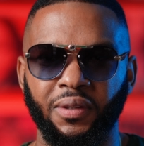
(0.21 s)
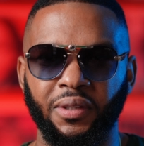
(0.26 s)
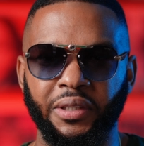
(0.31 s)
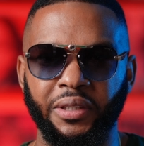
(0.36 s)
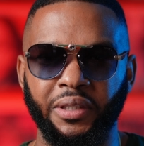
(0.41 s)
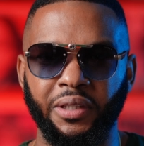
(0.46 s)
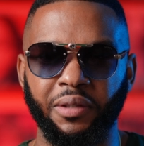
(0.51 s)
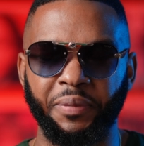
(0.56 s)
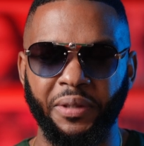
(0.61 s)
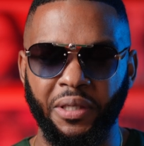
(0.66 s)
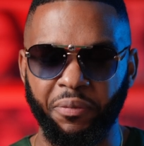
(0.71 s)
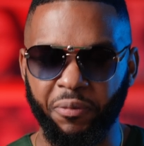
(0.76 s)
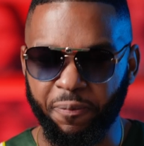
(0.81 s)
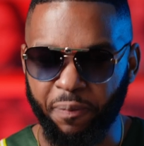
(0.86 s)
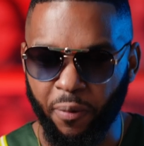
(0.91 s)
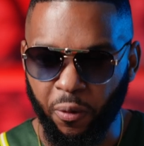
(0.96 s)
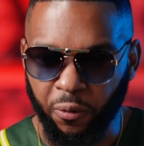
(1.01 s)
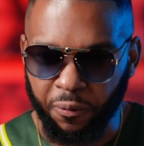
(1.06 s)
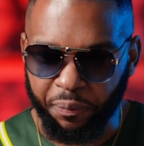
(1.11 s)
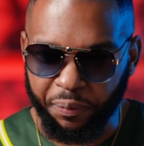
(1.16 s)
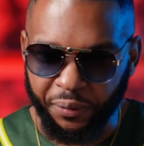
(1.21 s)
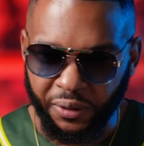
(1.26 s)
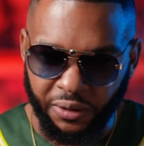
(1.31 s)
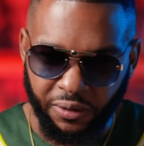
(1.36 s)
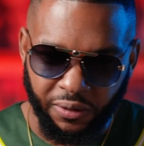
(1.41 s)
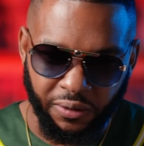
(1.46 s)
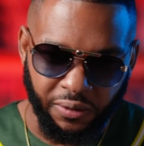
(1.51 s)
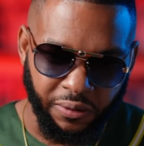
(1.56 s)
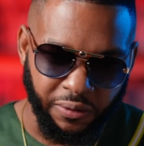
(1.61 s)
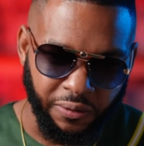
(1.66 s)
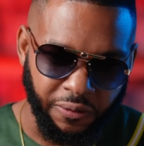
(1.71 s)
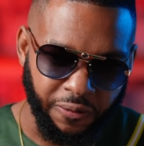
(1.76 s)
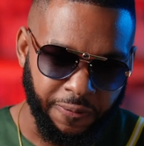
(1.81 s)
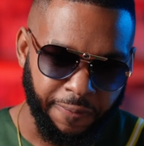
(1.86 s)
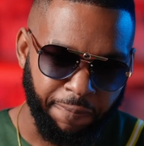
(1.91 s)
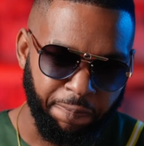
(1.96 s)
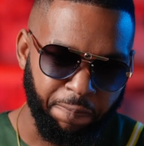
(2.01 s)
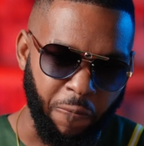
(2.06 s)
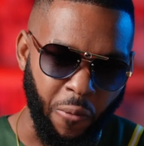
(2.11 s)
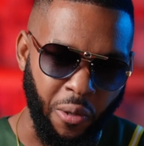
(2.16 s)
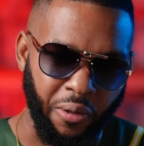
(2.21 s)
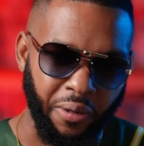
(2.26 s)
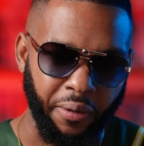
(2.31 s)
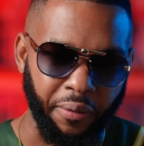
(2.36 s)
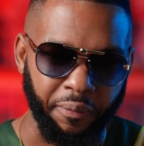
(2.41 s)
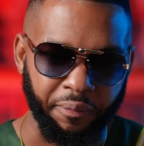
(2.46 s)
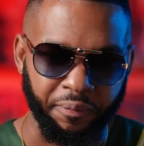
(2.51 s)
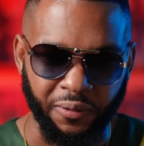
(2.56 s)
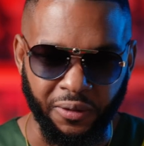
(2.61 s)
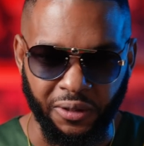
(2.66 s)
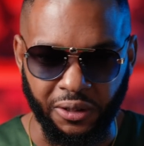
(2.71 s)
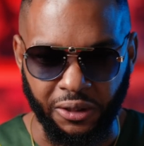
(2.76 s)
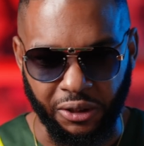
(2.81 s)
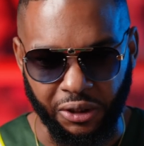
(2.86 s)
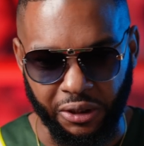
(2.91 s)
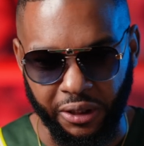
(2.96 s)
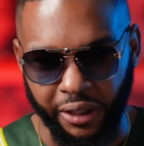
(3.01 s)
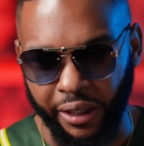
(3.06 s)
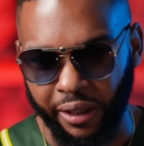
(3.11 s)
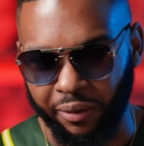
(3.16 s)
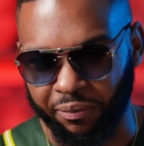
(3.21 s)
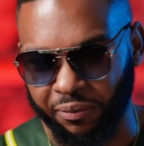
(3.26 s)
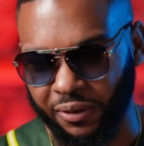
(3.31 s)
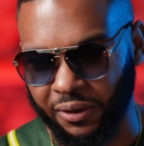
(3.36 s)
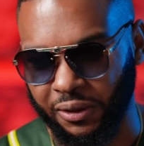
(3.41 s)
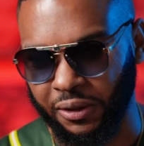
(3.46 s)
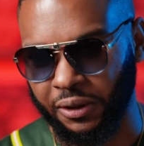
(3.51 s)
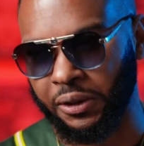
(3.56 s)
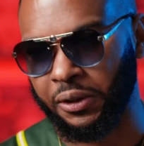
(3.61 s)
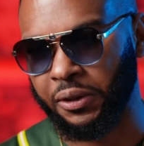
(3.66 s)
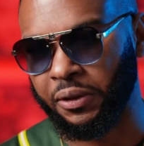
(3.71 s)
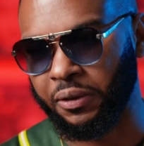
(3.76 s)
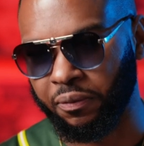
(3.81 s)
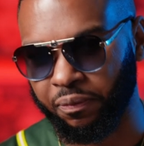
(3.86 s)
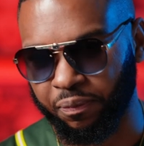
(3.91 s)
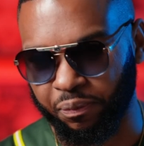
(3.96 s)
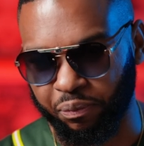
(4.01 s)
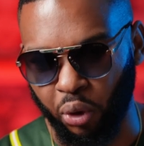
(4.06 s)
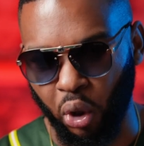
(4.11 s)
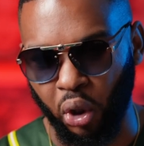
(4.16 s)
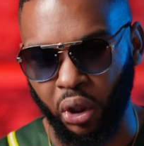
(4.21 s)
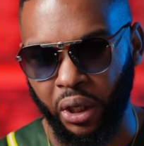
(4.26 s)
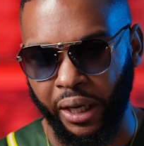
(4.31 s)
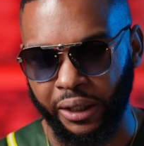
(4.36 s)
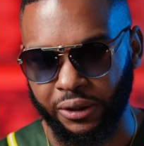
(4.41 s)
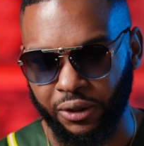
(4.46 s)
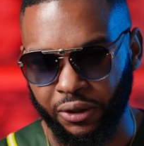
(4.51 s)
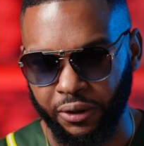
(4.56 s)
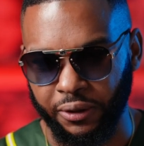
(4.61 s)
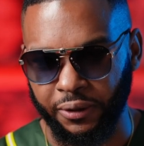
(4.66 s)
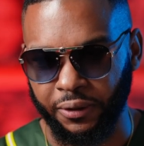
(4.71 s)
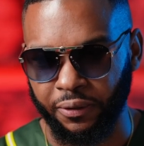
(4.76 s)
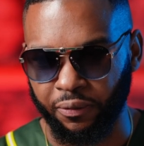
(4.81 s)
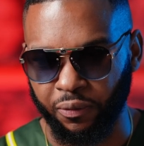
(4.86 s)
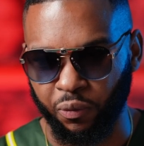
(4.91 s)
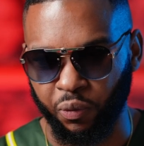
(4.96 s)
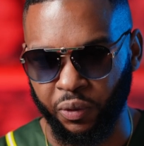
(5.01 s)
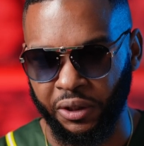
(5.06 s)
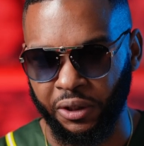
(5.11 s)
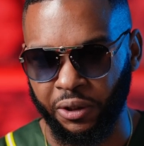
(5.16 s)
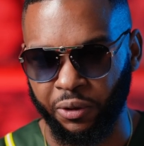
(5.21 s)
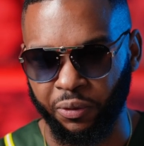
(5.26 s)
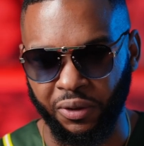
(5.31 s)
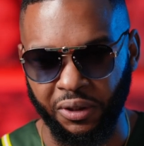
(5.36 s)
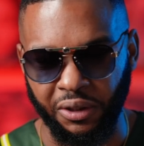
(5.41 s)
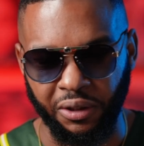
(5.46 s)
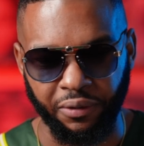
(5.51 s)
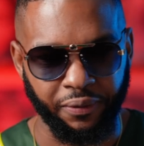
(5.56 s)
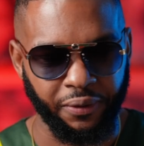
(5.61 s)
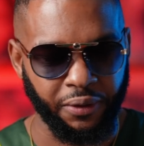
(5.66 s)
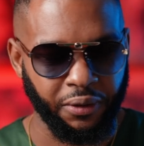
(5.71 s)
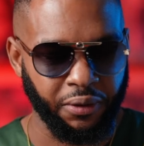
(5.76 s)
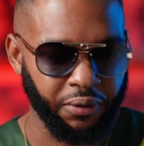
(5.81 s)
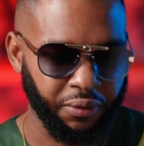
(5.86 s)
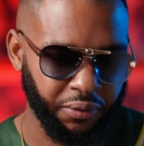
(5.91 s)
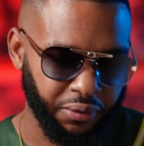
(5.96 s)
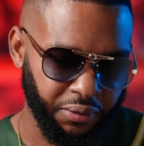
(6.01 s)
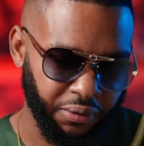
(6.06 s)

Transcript: My name is Paul the Prince, DJ, MC, broadcaster, radio, TV.